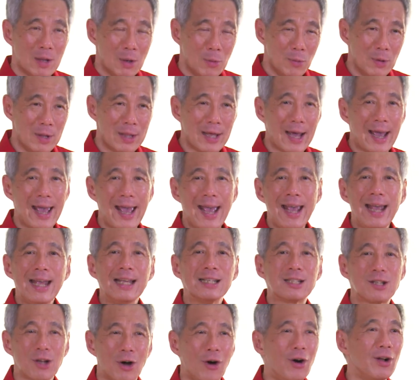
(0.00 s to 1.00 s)
with the
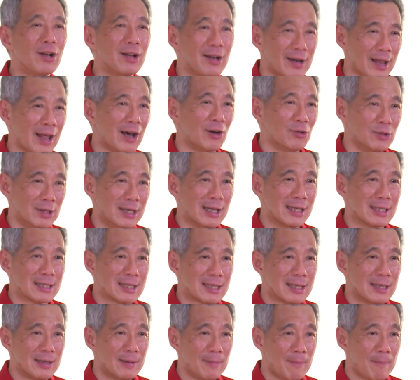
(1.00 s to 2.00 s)
haze all around
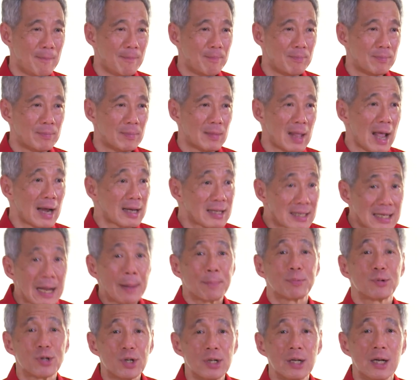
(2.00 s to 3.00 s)
us,
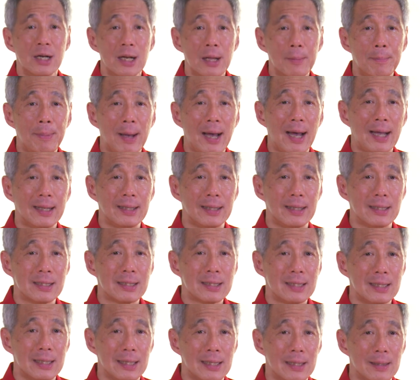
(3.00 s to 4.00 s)
exceptionally bad
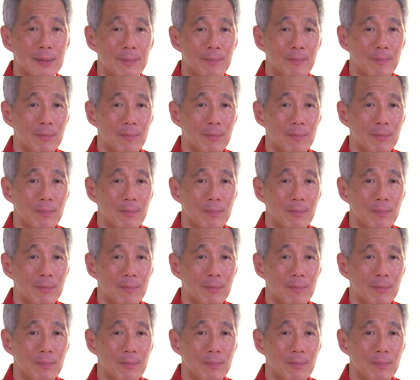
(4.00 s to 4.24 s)
this year,